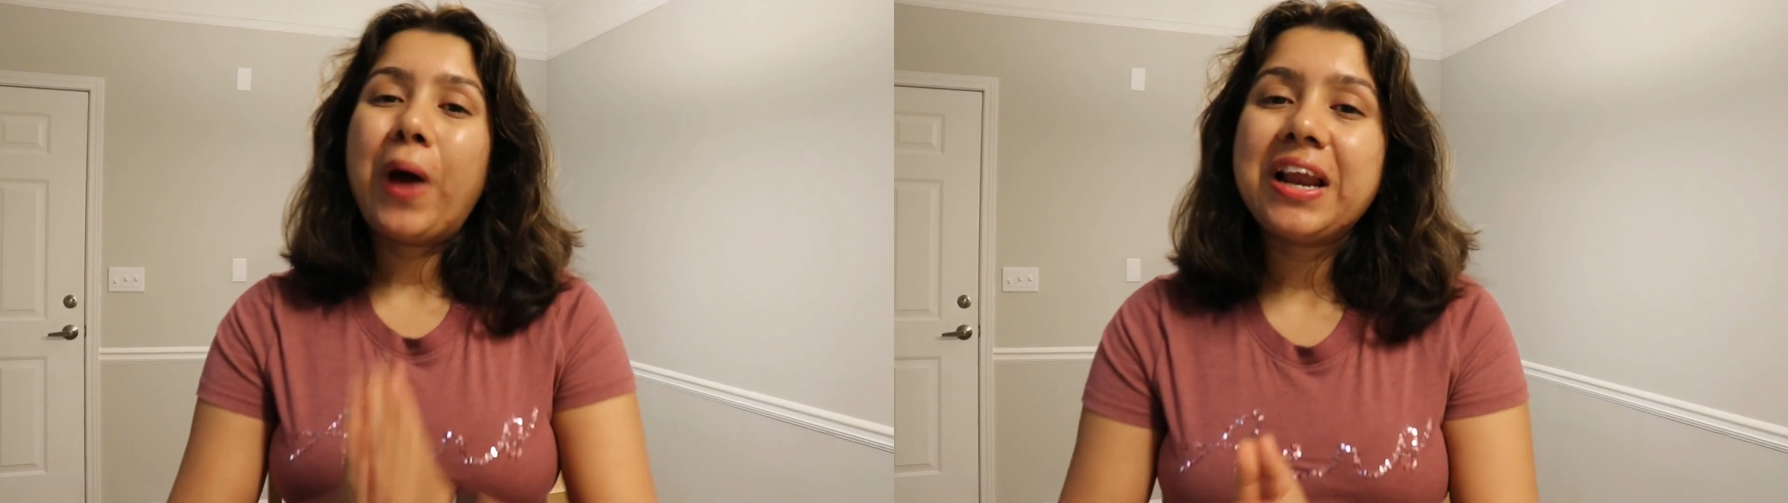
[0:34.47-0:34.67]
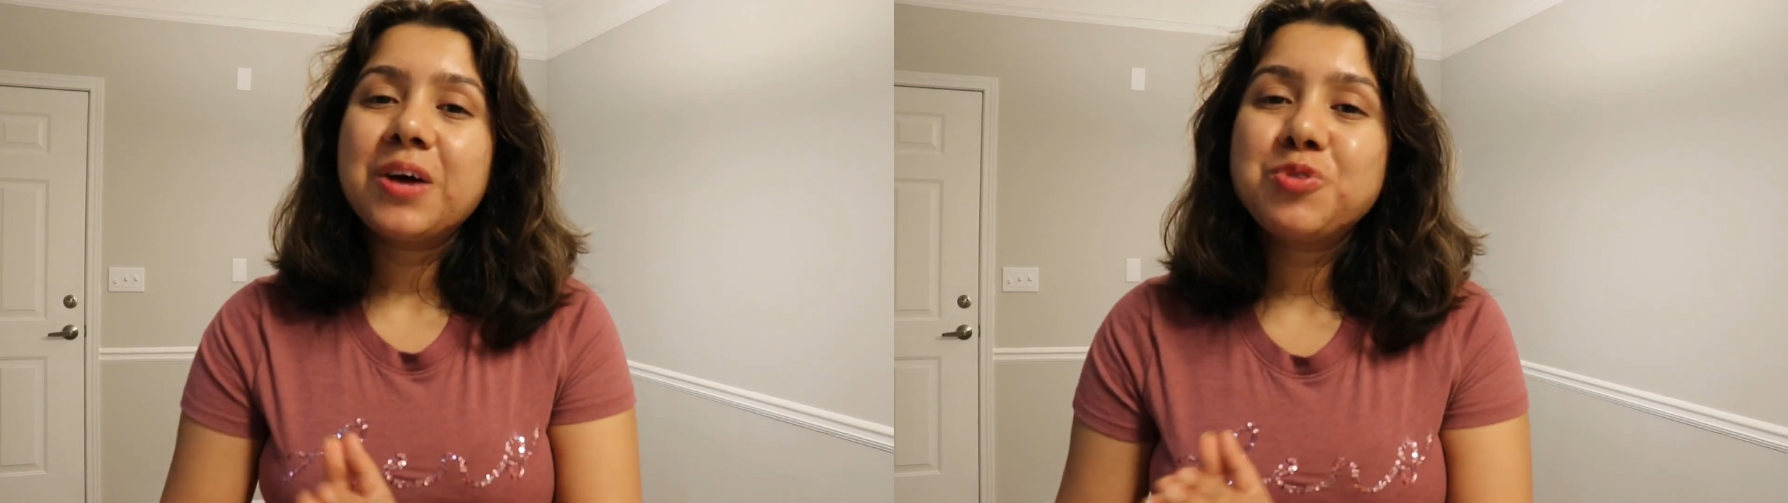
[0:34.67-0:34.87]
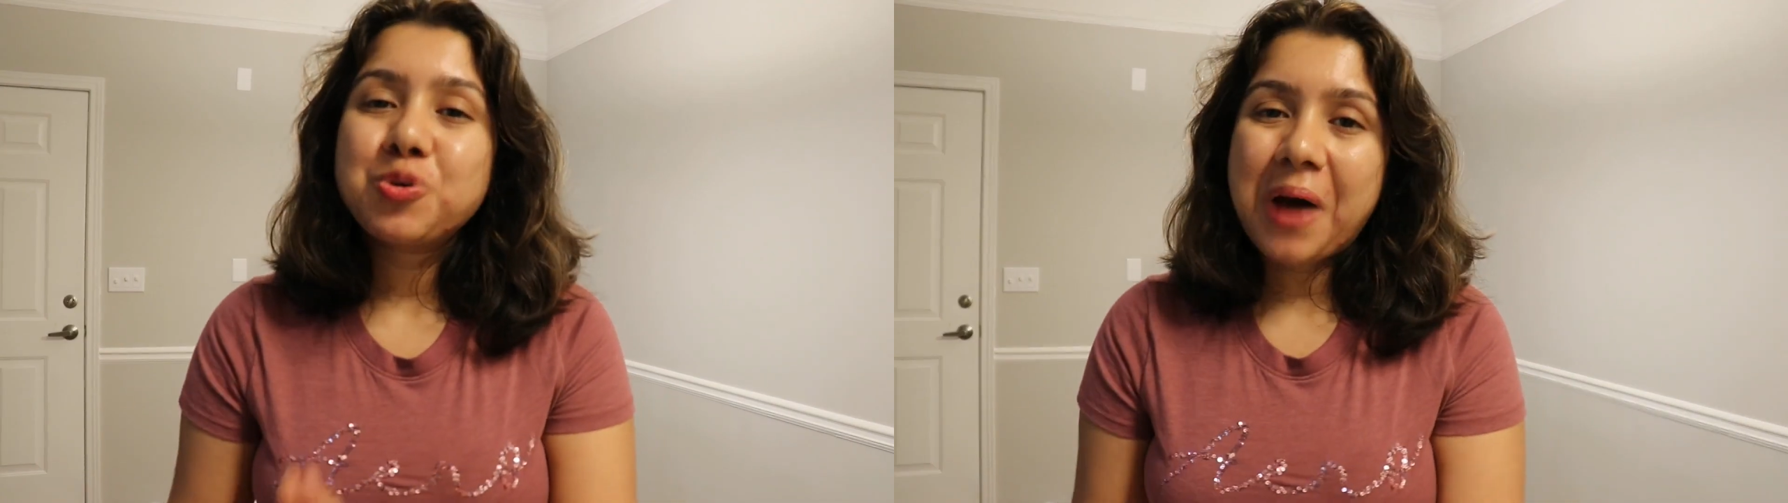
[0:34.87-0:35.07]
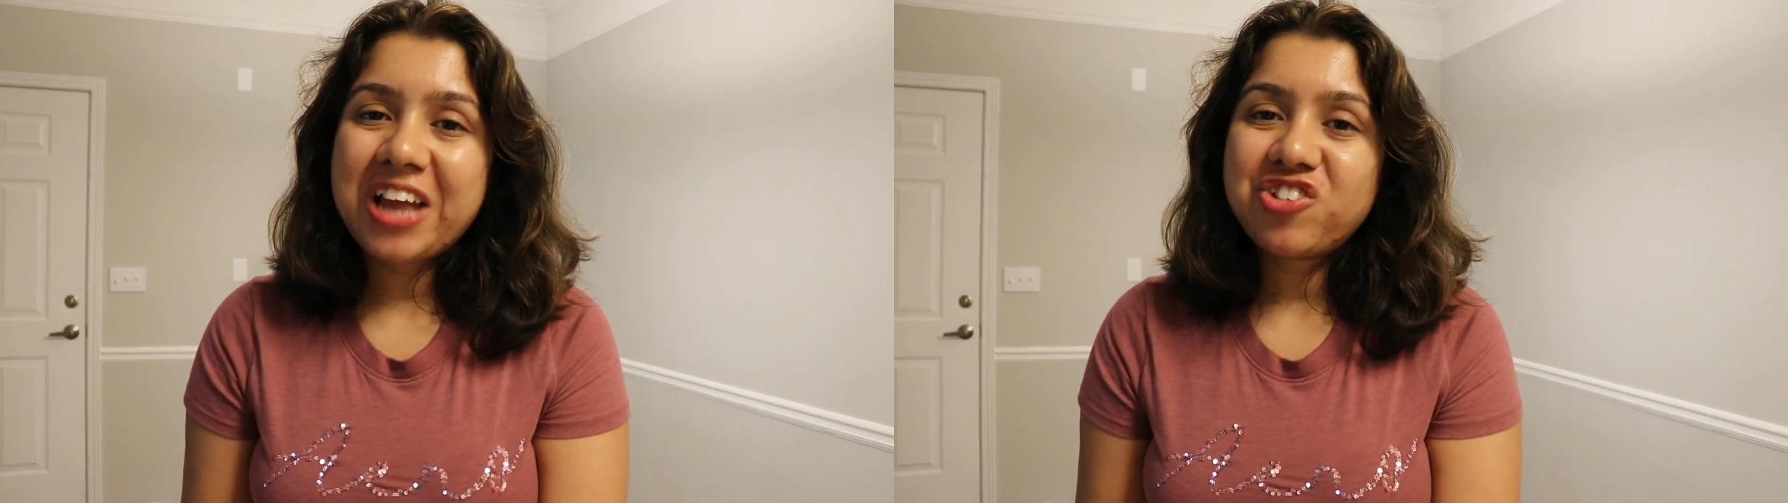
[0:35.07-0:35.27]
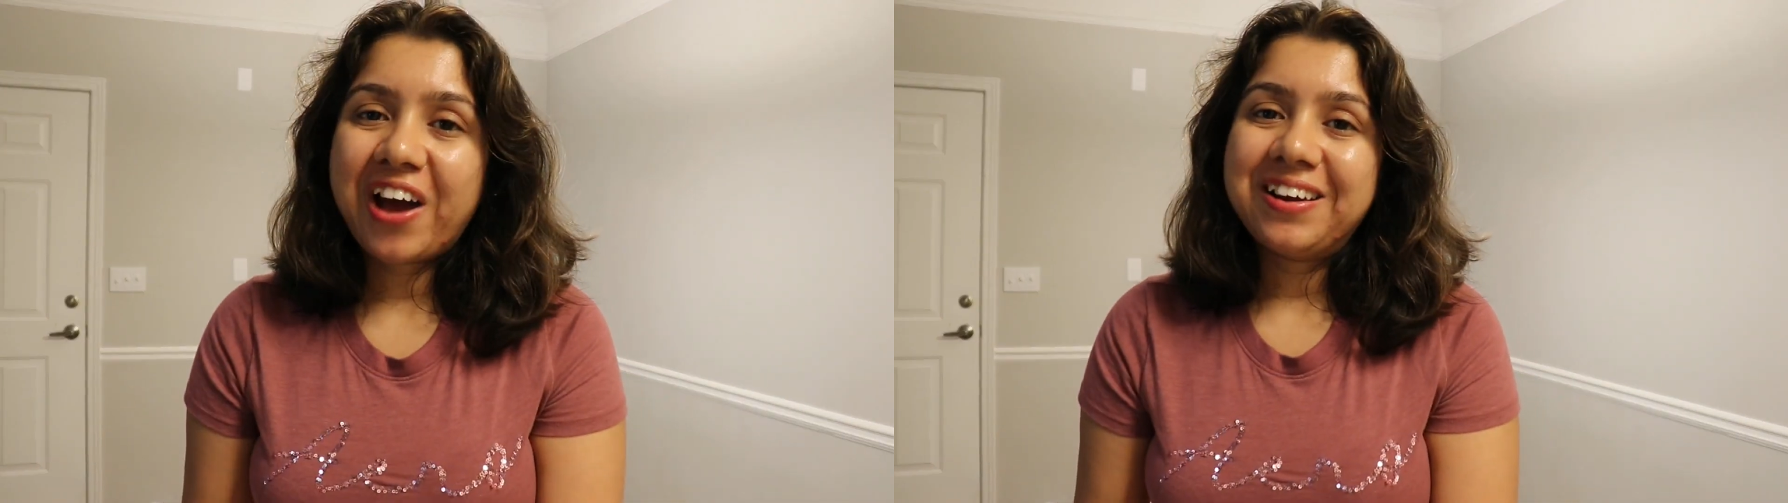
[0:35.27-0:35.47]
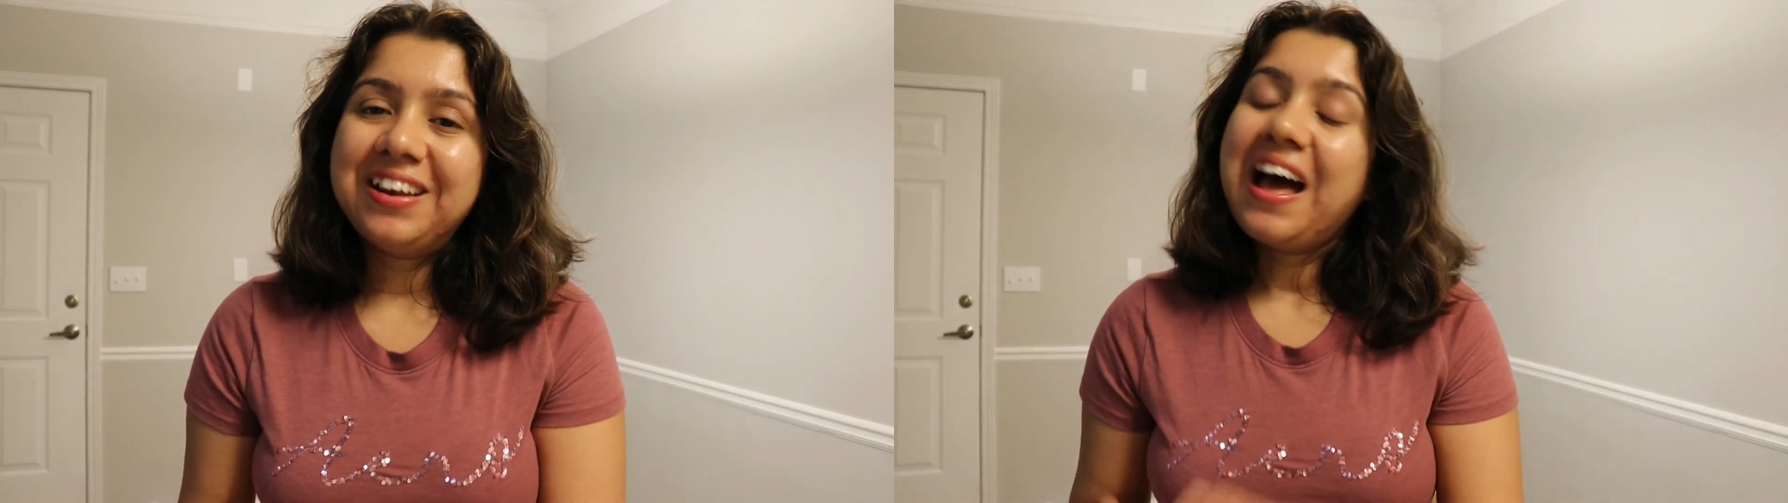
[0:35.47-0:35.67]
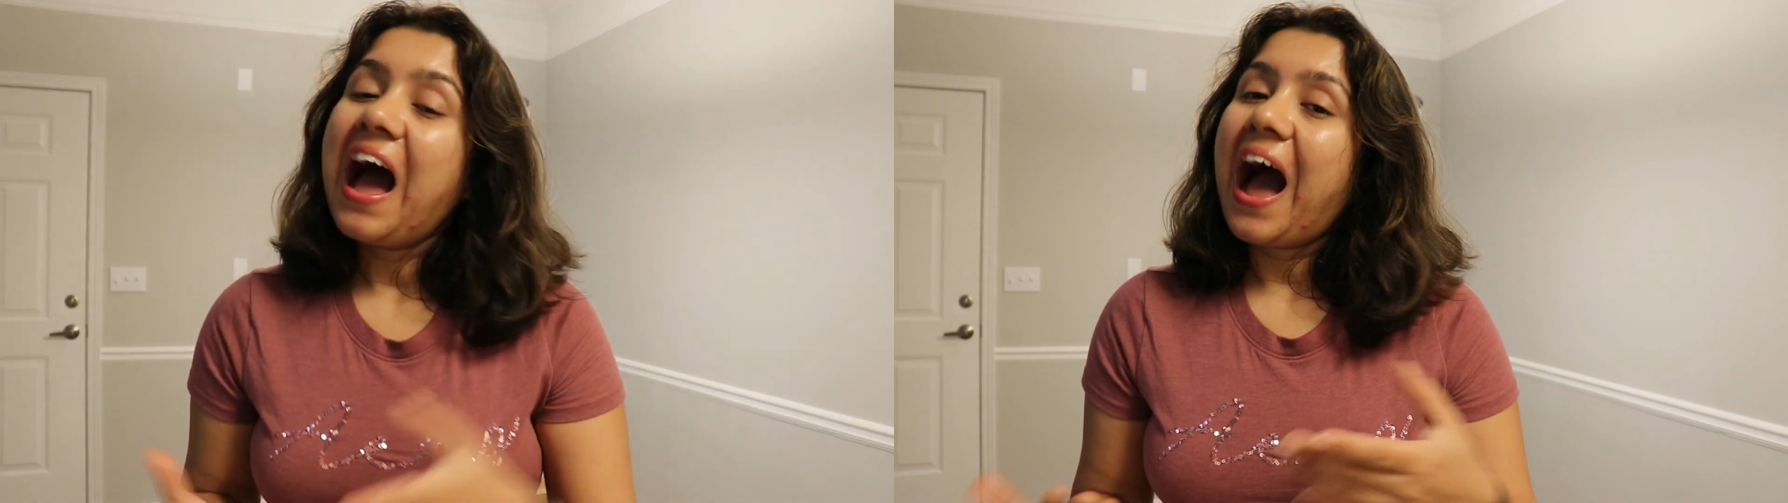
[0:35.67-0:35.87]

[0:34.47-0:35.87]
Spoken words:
welcome to my channel.